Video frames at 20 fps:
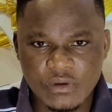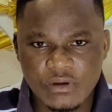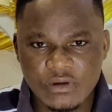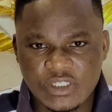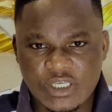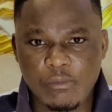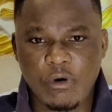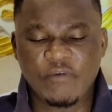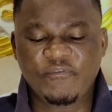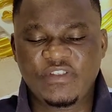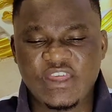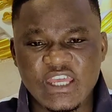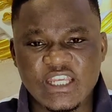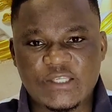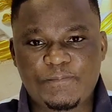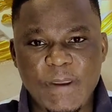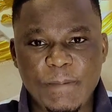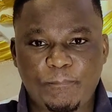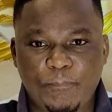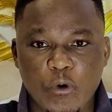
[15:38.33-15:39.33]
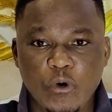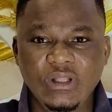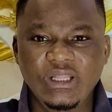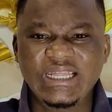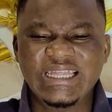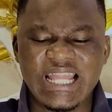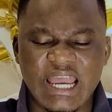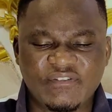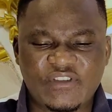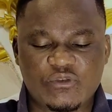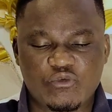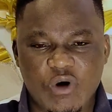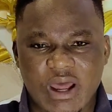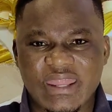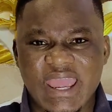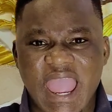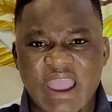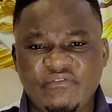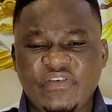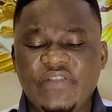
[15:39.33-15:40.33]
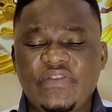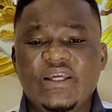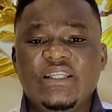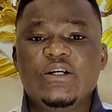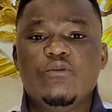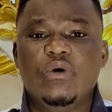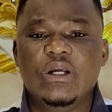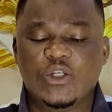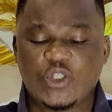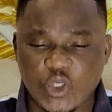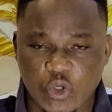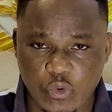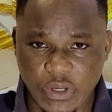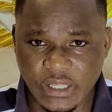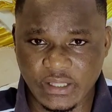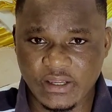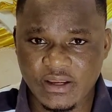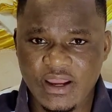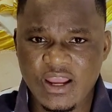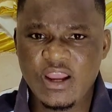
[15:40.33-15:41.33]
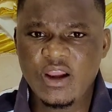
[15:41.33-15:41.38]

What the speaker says: some of these people left whatever that they were doing,